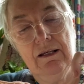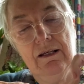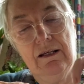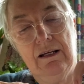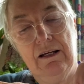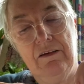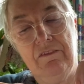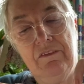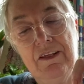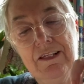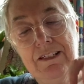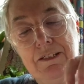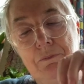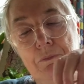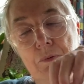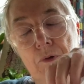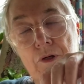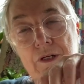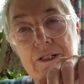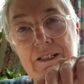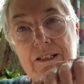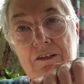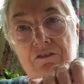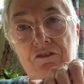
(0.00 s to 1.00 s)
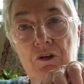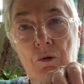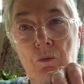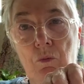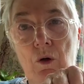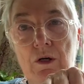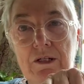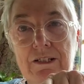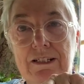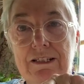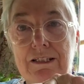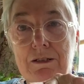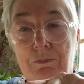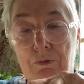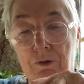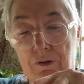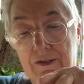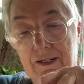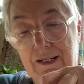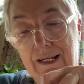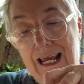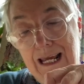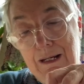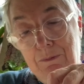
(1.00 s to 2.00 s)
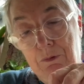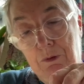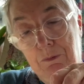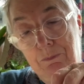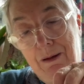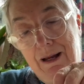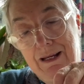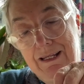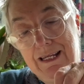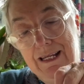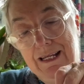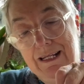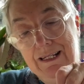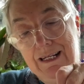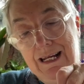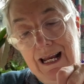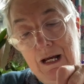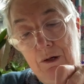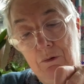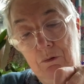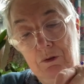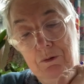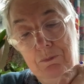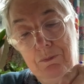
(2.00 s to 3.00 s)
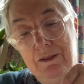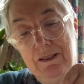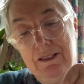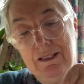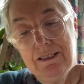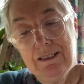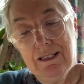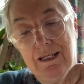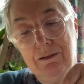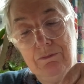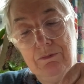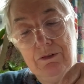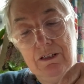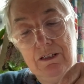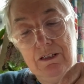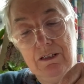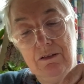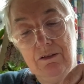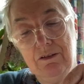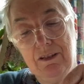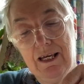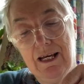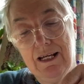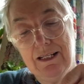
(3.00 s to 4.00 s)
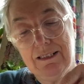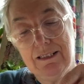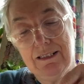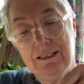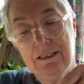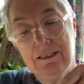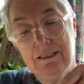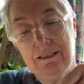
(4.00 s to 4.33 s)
At this point, if you wanted to put the label back in, now would be the time to do that.